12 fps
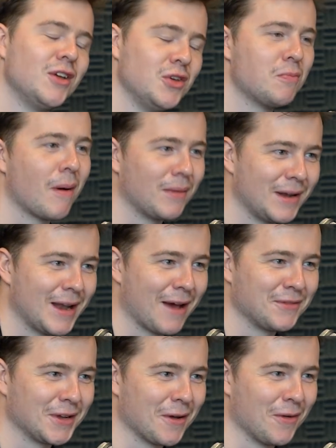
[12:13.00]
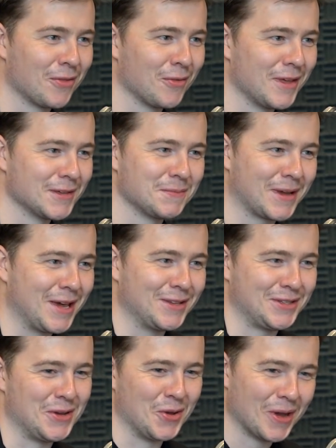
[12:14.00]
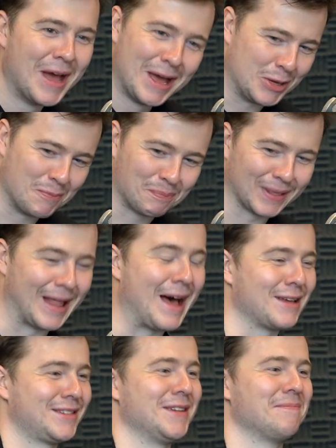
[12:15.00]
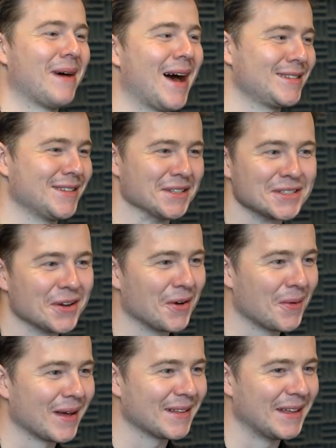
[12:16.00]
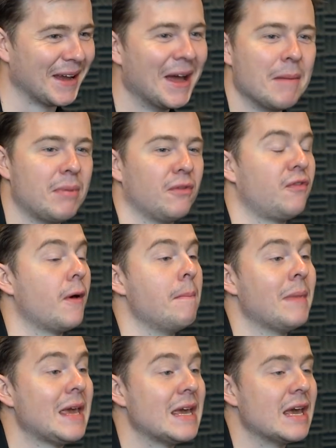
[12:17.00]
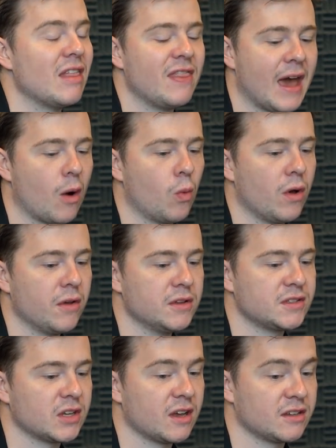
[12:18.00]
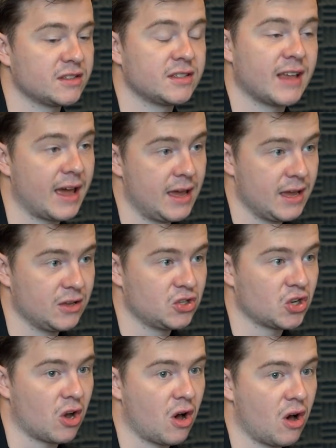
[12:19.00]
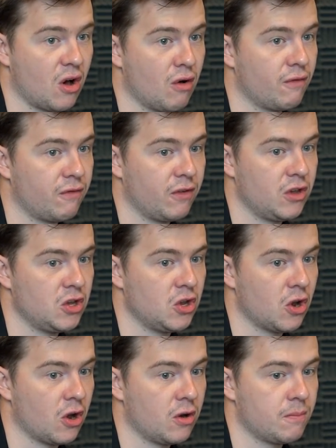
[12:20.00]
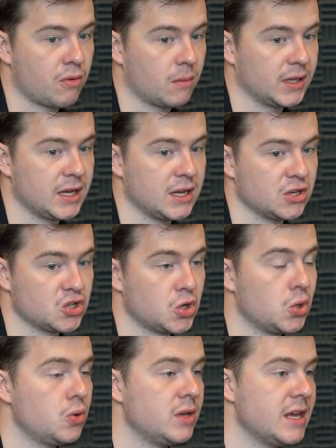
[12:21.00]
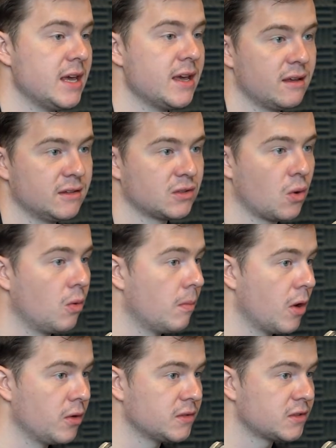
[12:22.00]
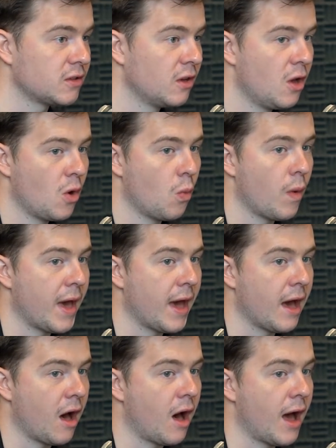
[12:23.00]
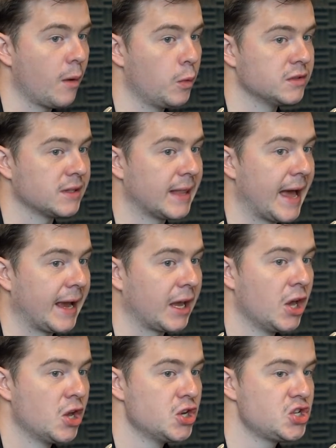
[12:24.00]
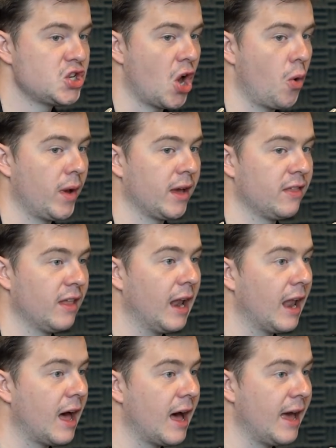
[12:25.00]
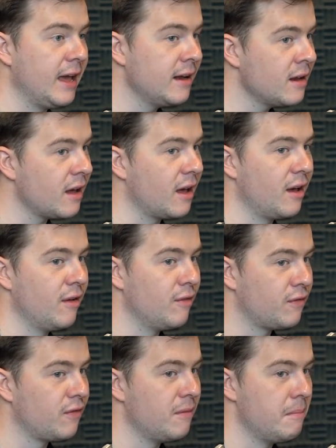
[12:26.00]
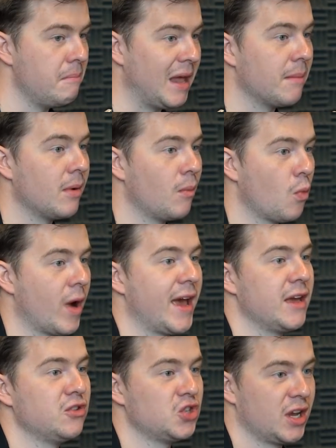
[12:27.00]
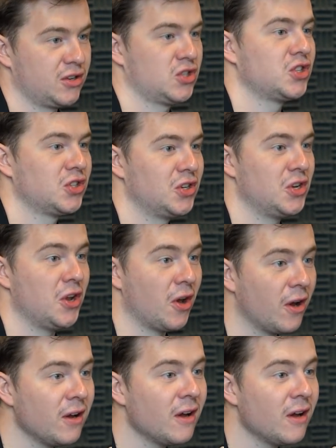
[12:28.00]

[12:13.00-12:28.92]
you probably didn't have to go through this because you blasted past it so quickly. But for me, there was a stage of, you know, probably 2 years almost where I was like towing the line of minimum wage-ish, you know?